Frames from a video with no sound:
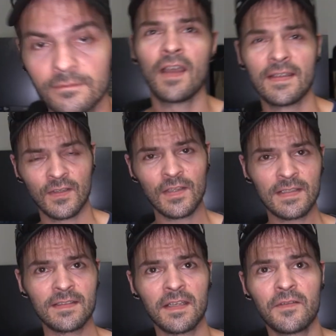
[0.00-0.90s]
All right, so this
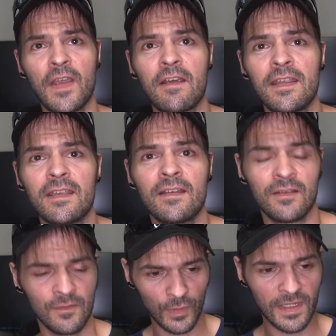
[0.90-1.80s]
is going to vary
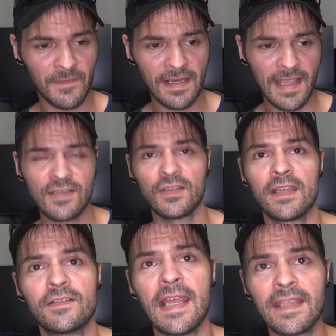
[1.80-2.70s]
with the medication that
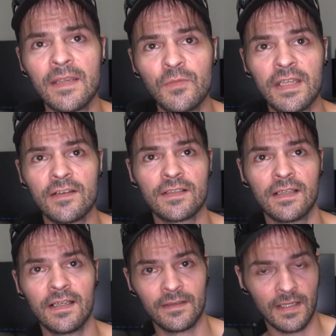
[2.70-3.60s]
you're taking, but here's
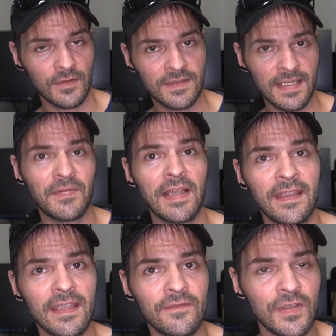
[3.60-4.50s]
another tip I
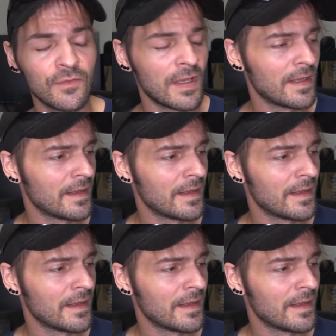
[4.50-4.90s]
can give you.